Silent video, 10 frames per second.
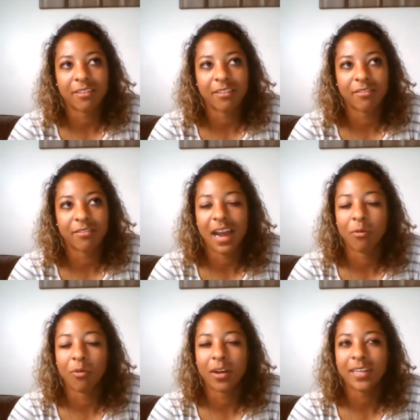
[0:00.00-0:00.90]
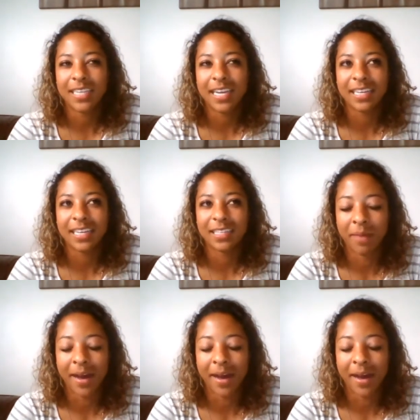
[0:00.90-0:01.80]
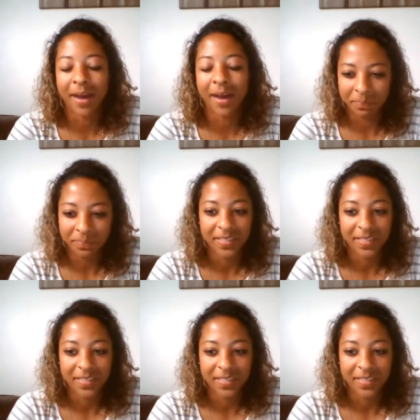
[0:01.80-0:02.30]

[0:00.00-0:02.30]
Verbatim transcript: read. I want to say it's Mind Gym.